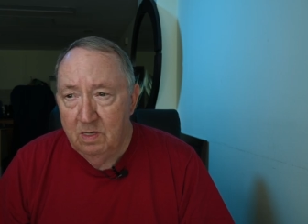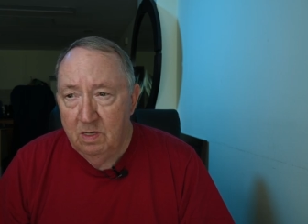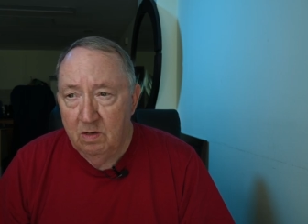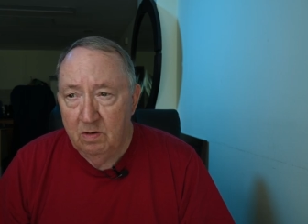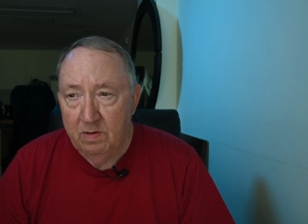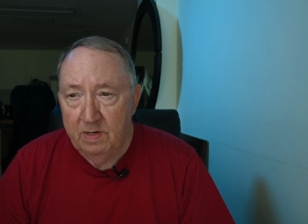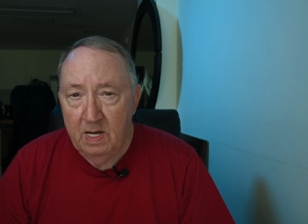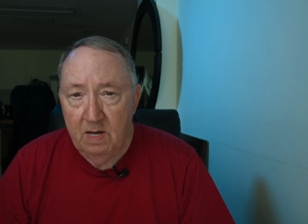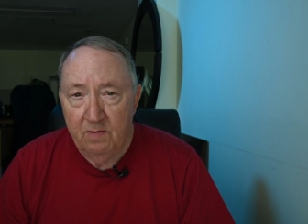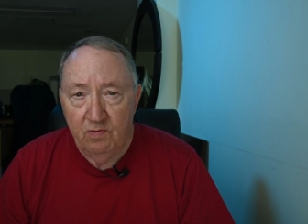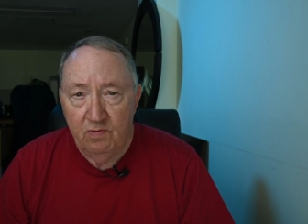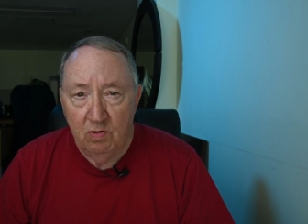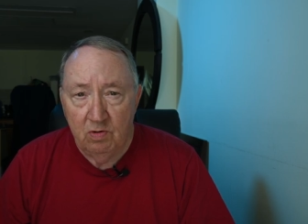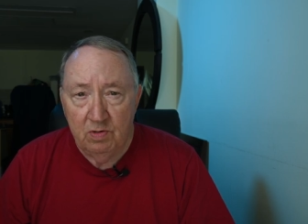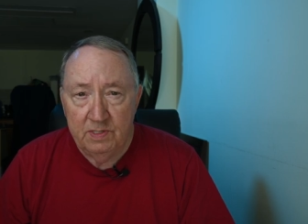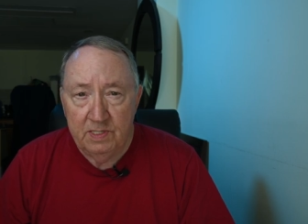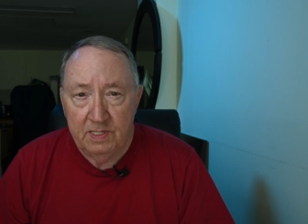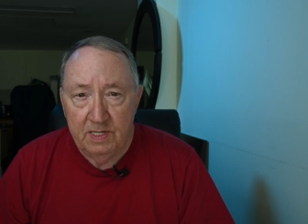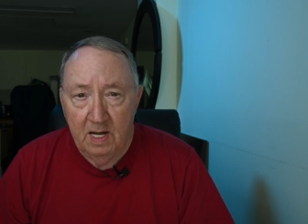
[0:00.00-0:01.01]
you know, nine
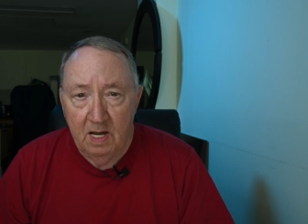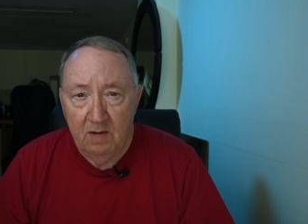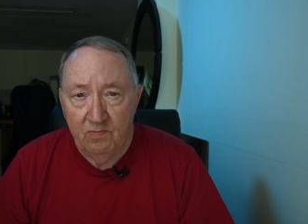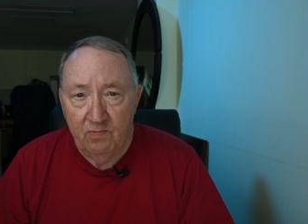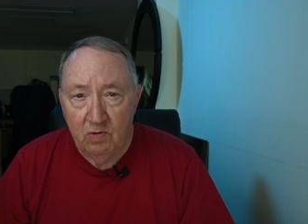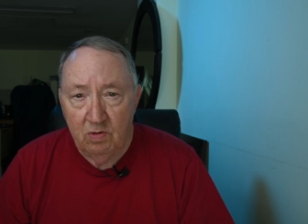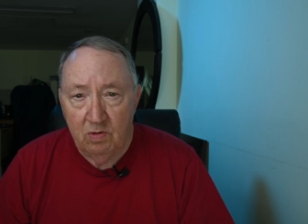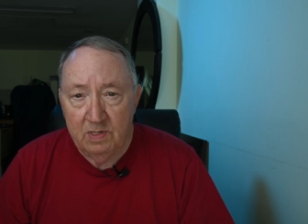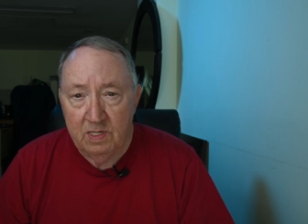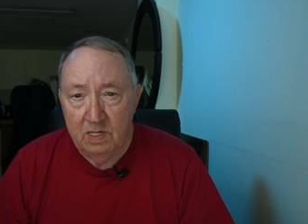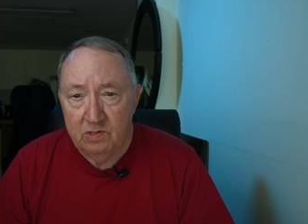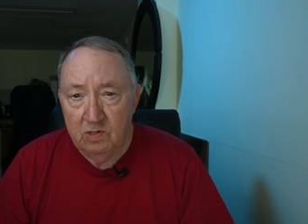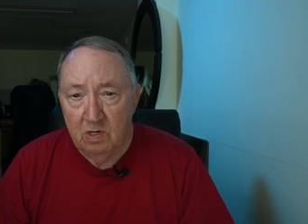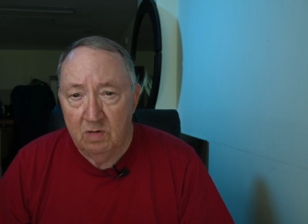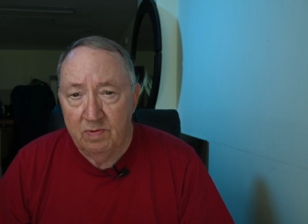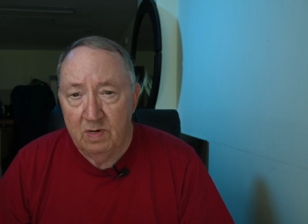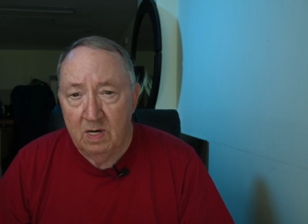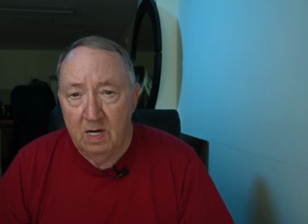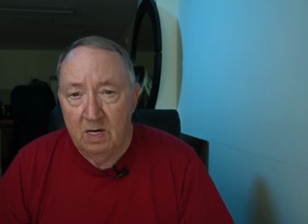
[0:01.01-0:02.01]
floors is nine floors. It's
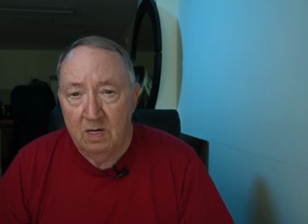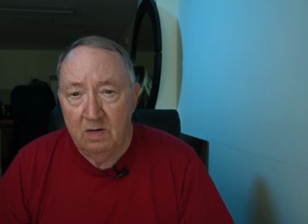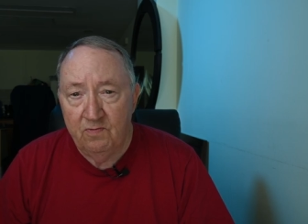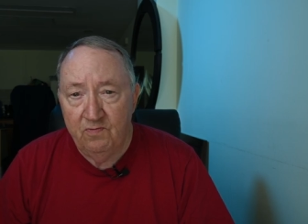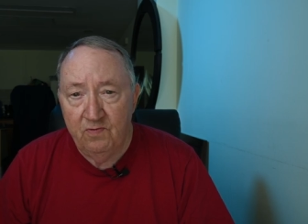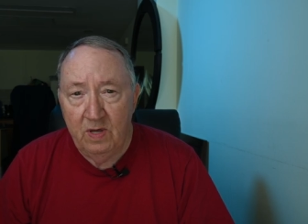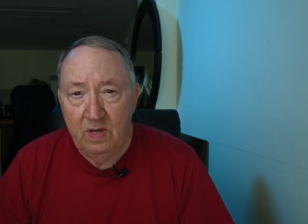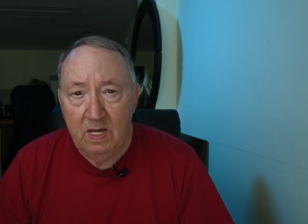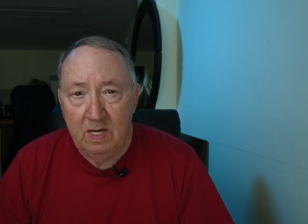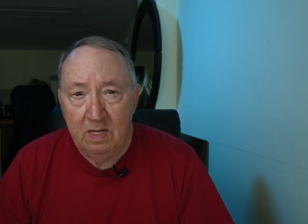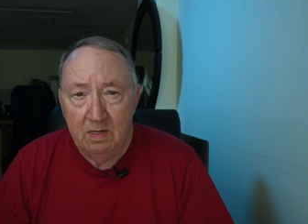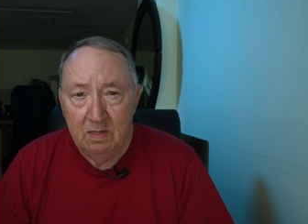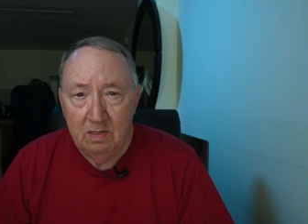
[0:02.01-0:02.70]
over 100 feet.